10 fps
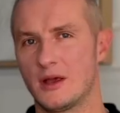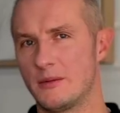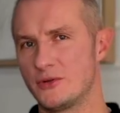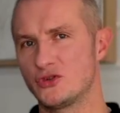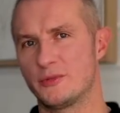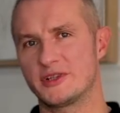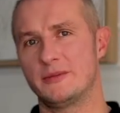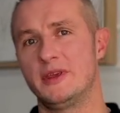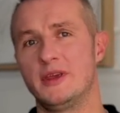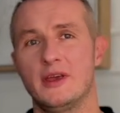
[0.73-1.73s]
Bonjour, mes
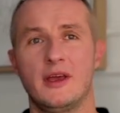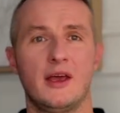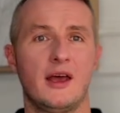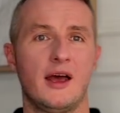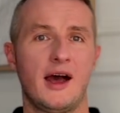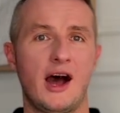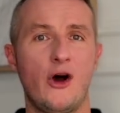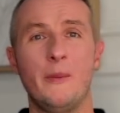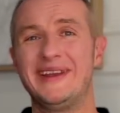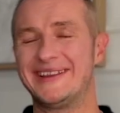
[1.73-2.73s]
amis. How
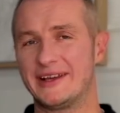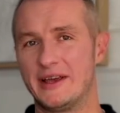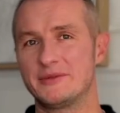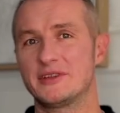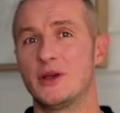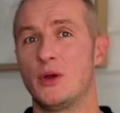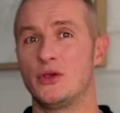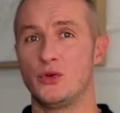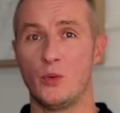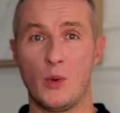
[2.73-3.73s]
many times
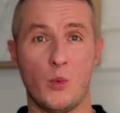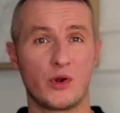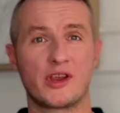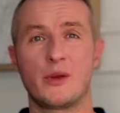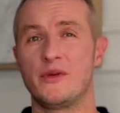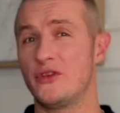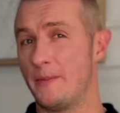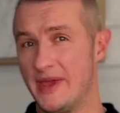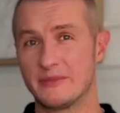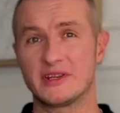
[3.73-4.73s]
you were working with your
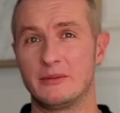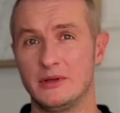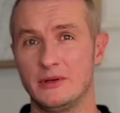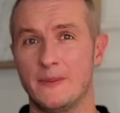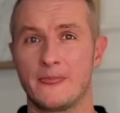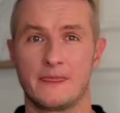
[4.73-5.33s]
BMW,